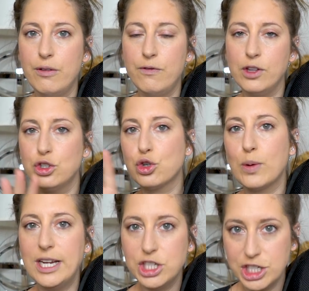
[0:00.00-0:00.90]

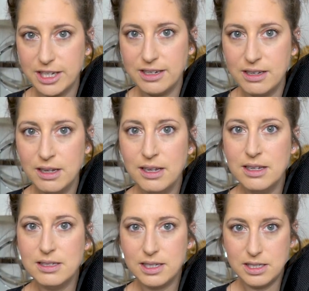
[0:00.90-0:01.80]
filtration
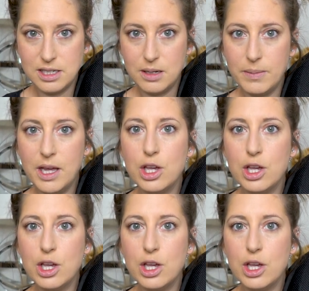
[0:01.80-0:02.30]
system,